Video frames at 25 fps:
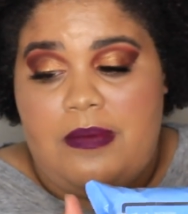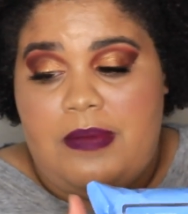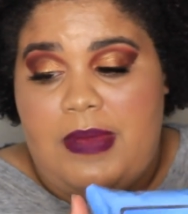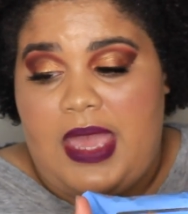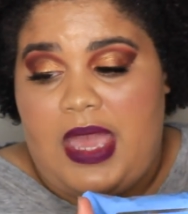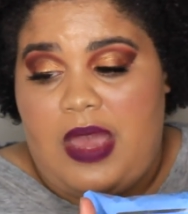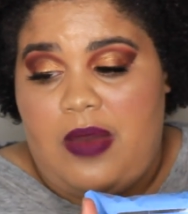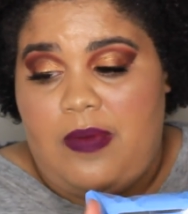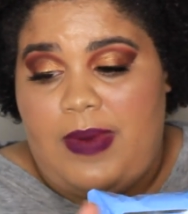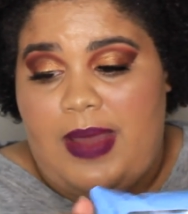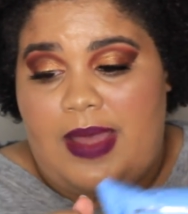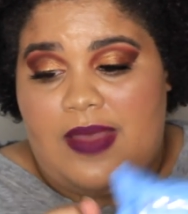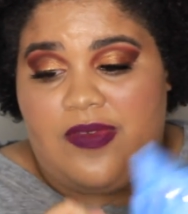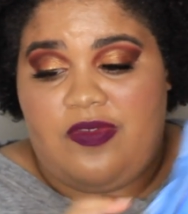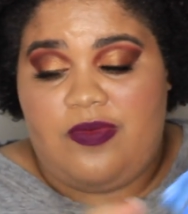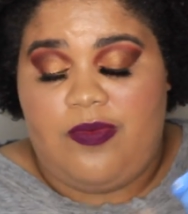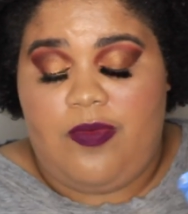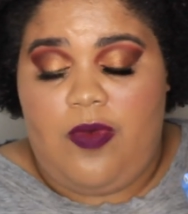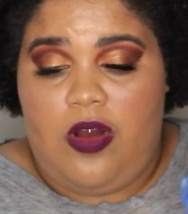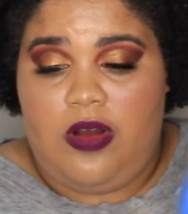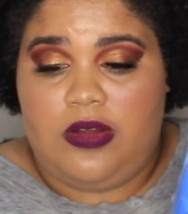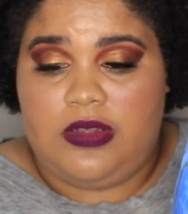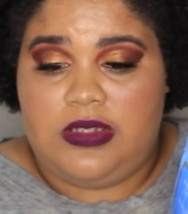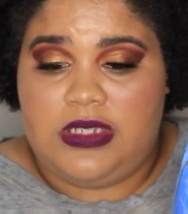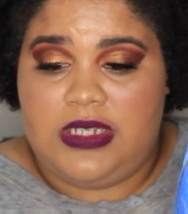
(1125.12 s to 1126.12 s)
makeup wipes
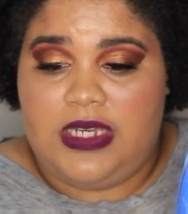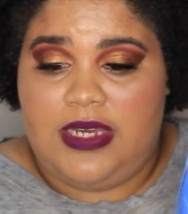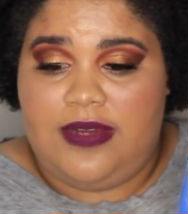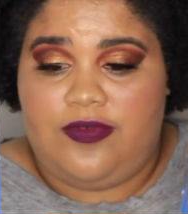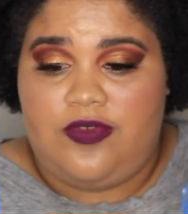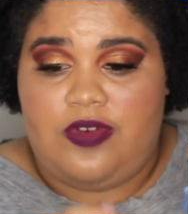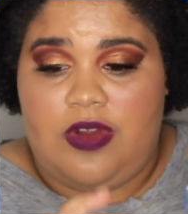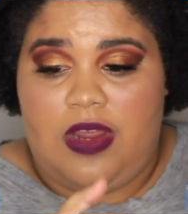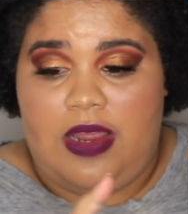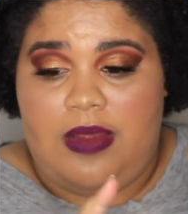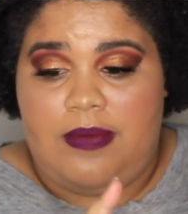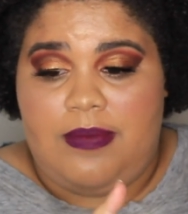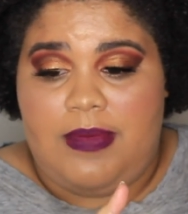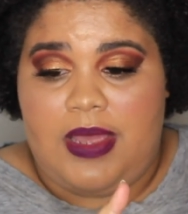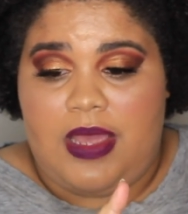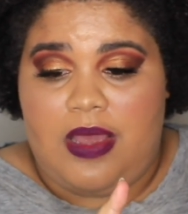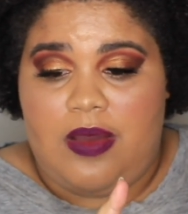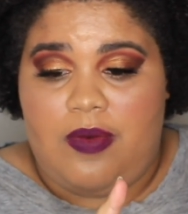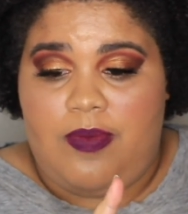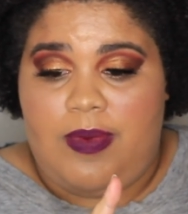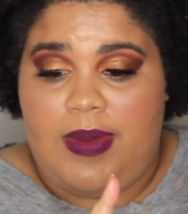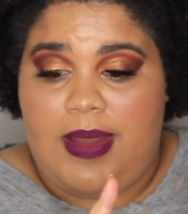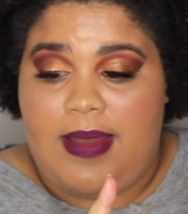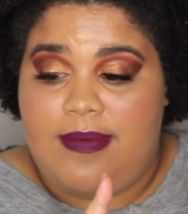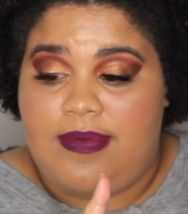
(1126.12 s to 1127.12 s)
from Ulta. I've tried
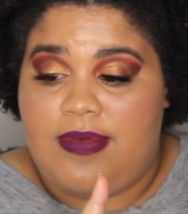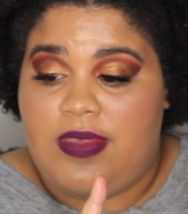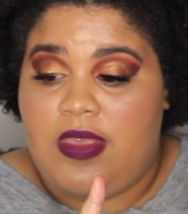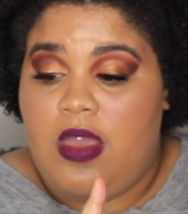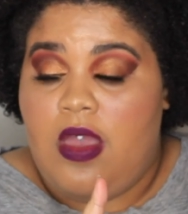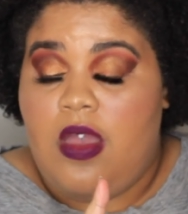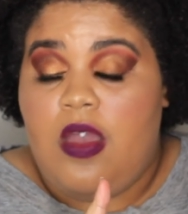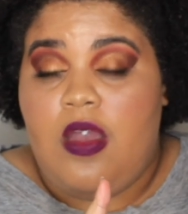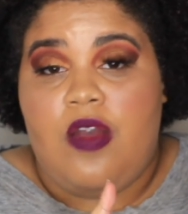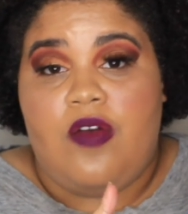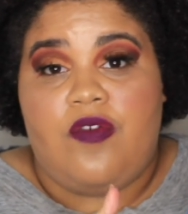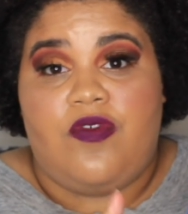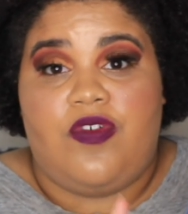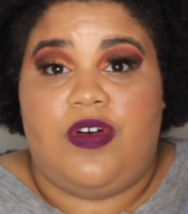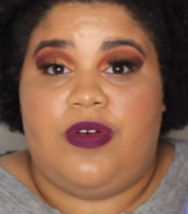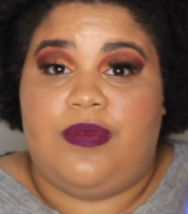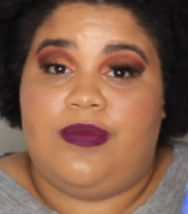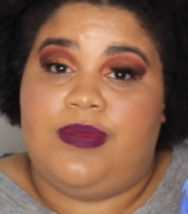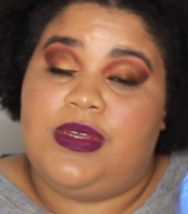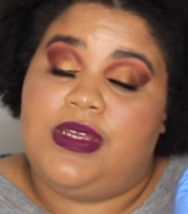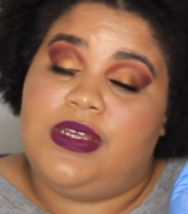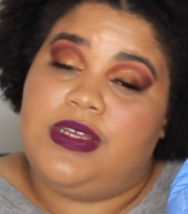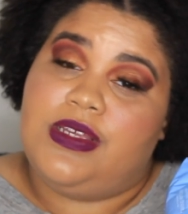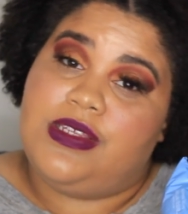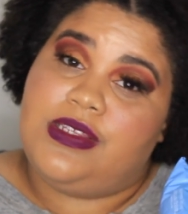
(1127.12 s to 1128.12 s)
makeup wipes
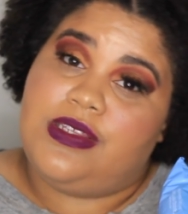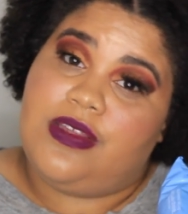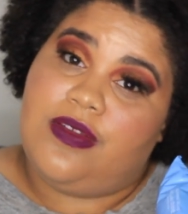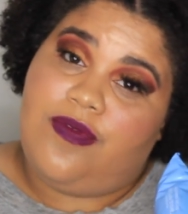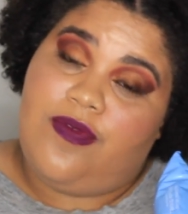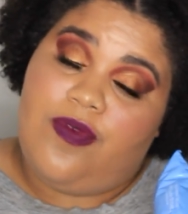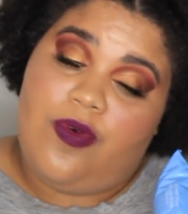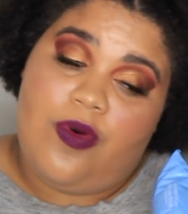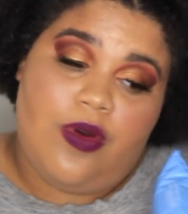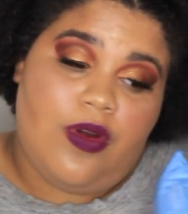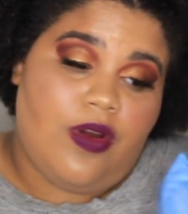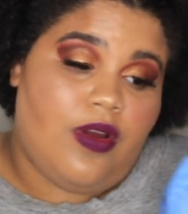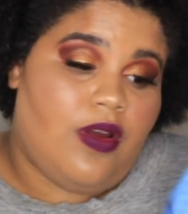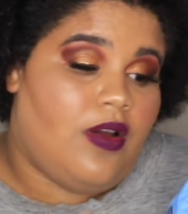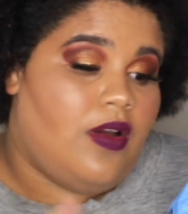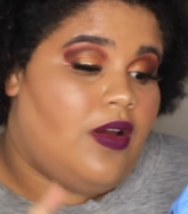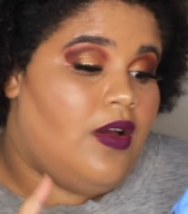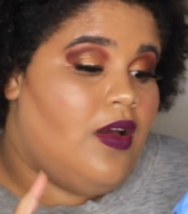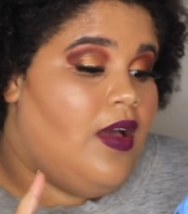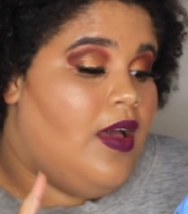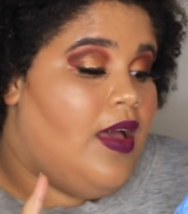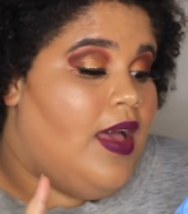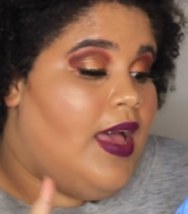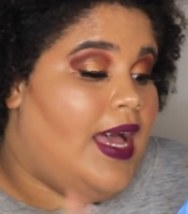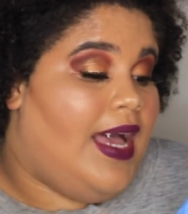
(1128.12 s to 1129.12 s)
from
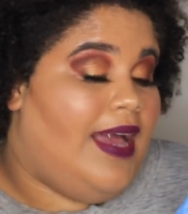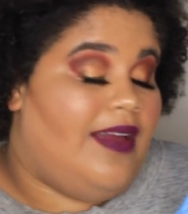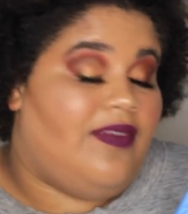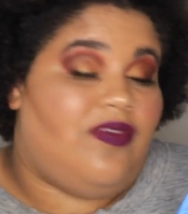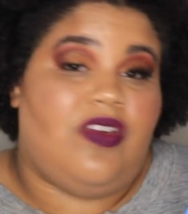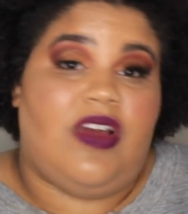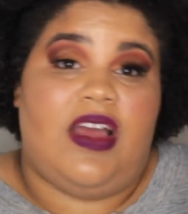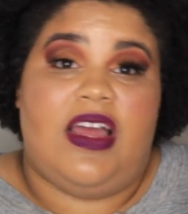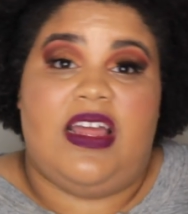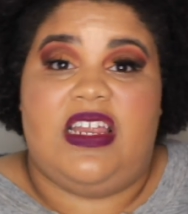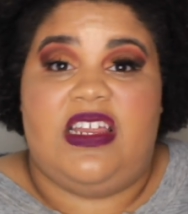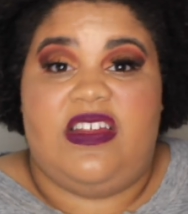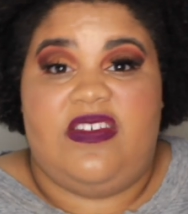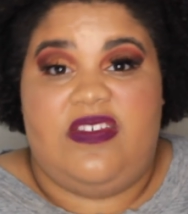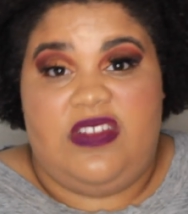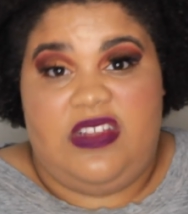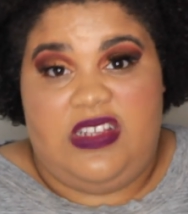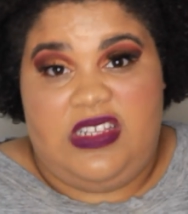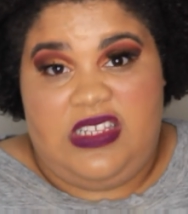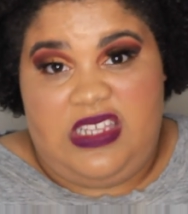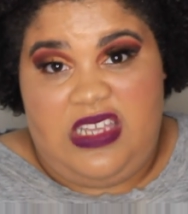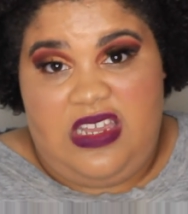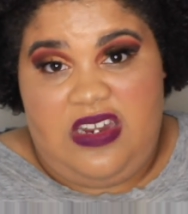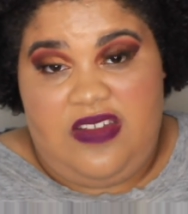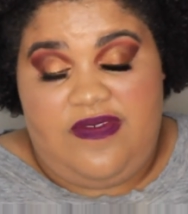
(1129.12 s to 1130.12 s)
Sephora. I've tried even
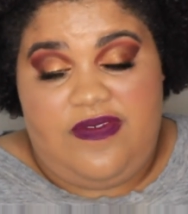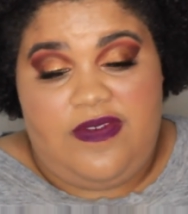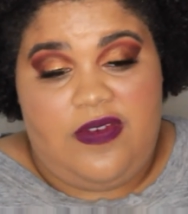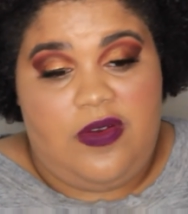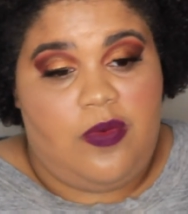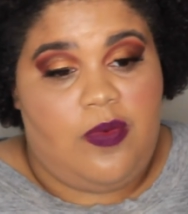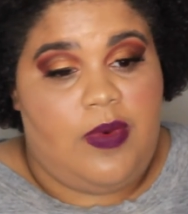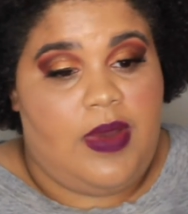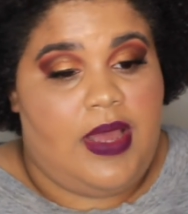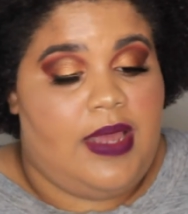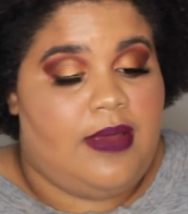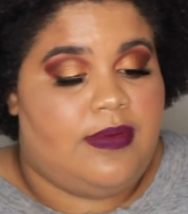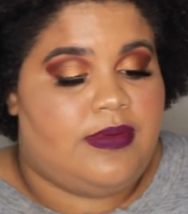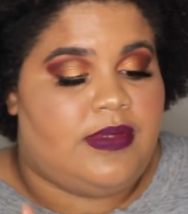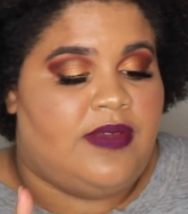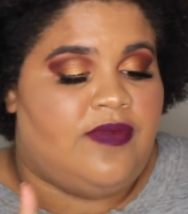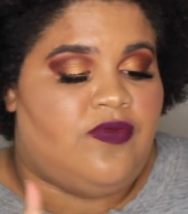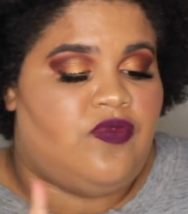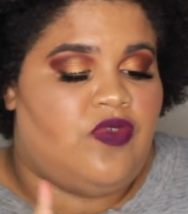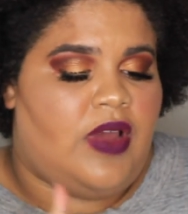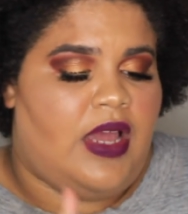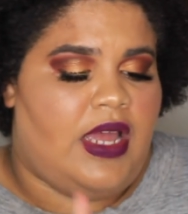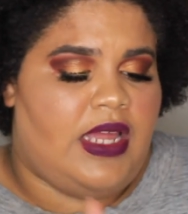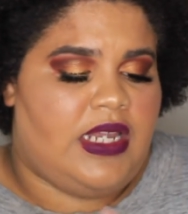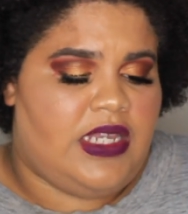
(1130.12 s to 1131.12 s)
the Cetaphil wipes.
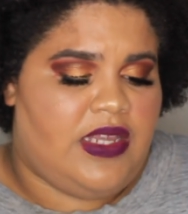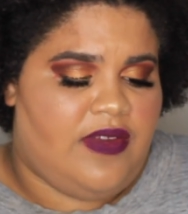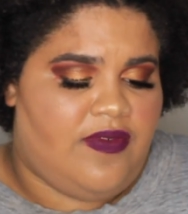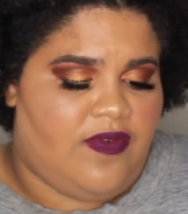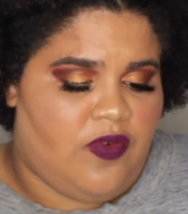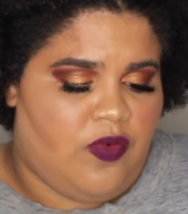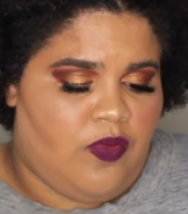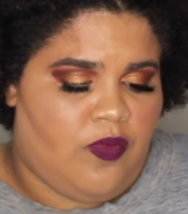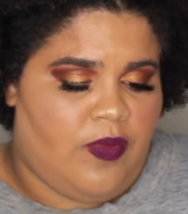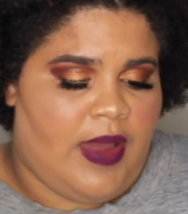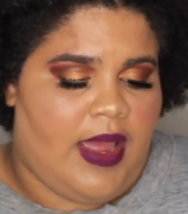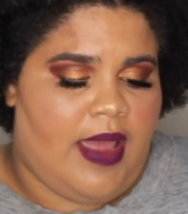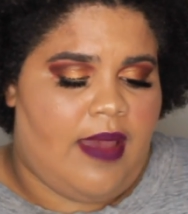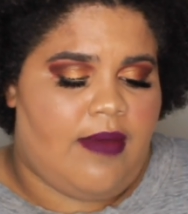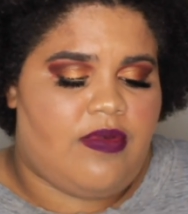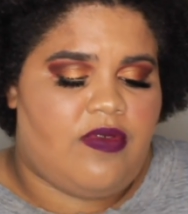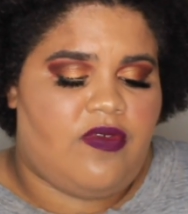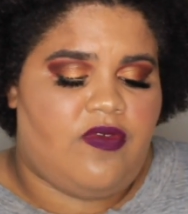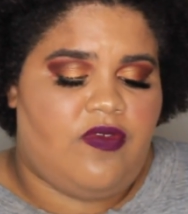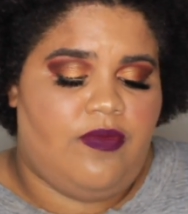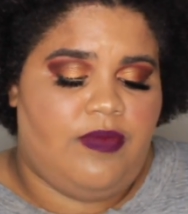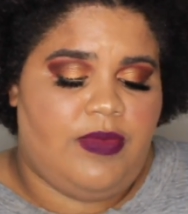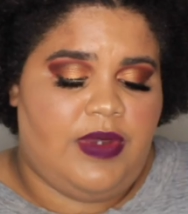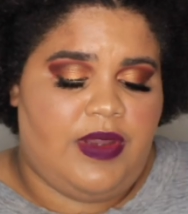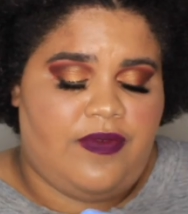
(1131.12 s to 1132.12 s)
I've tried different
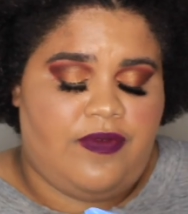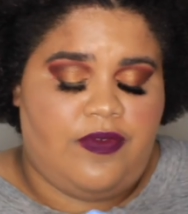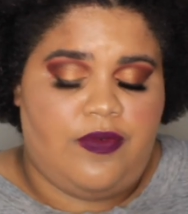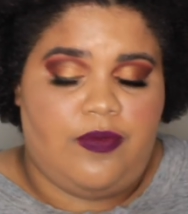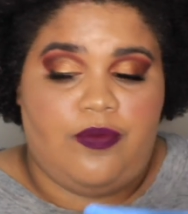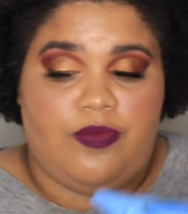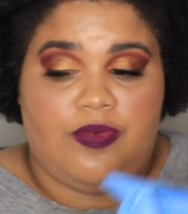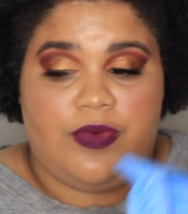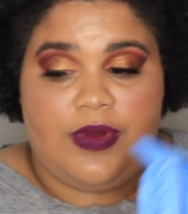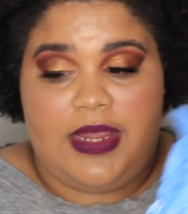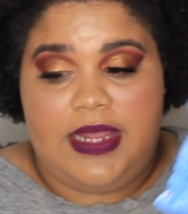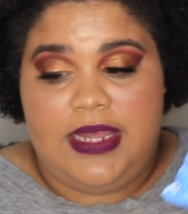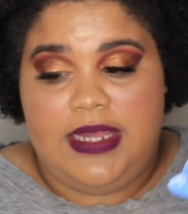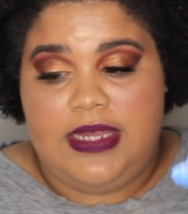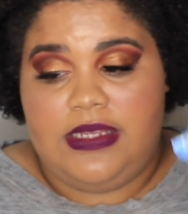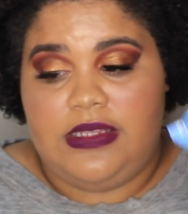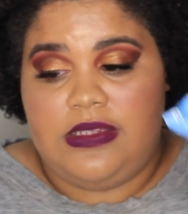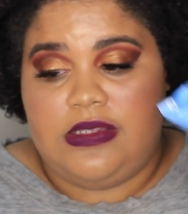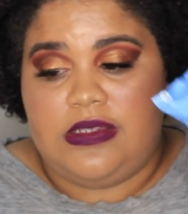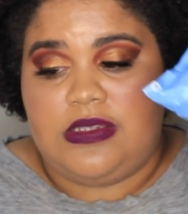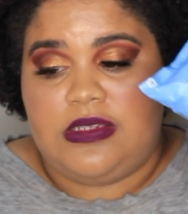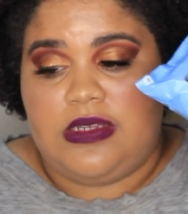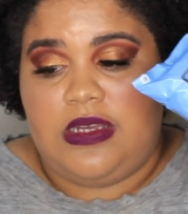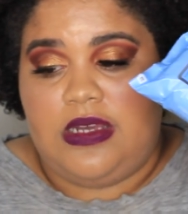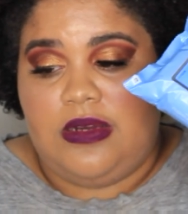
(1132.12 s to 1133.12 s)
wipes from different
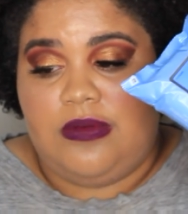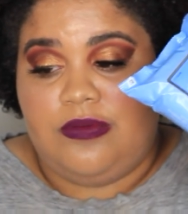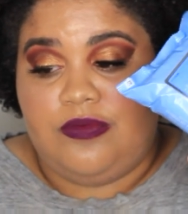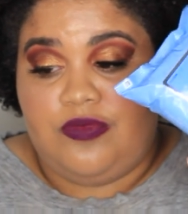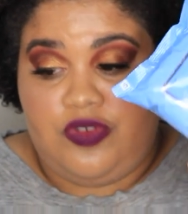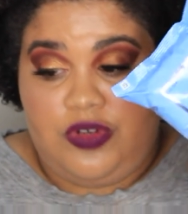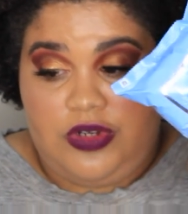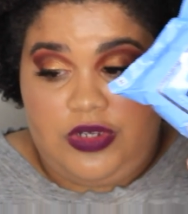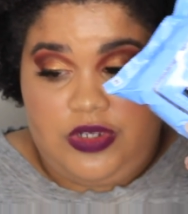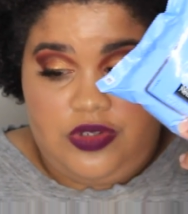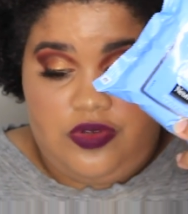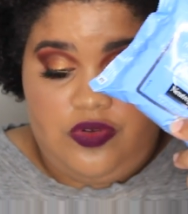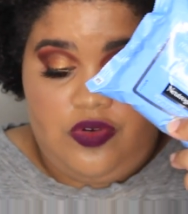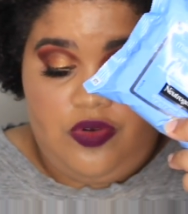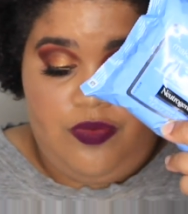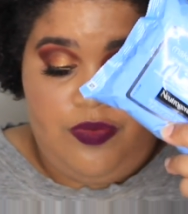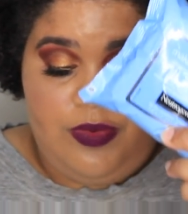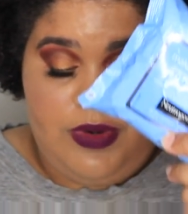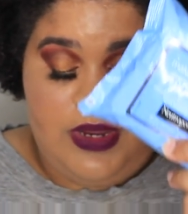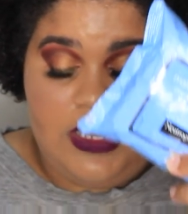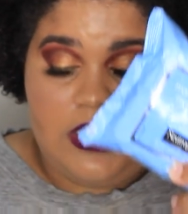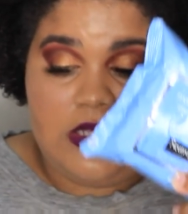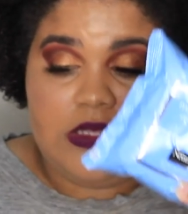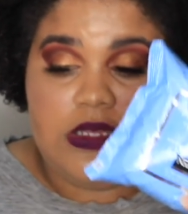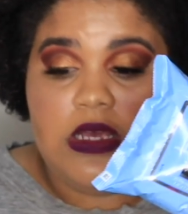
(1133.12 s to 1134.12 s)
brands, drugstore
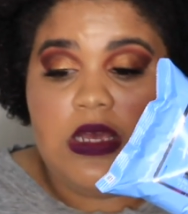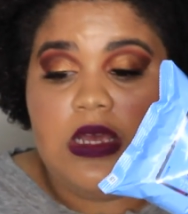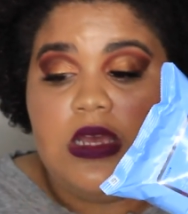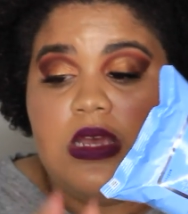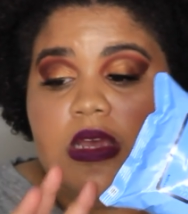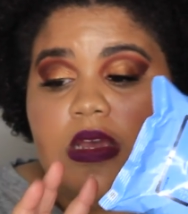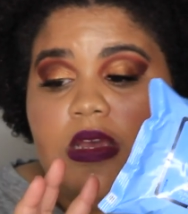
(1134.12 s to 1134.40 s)
brands.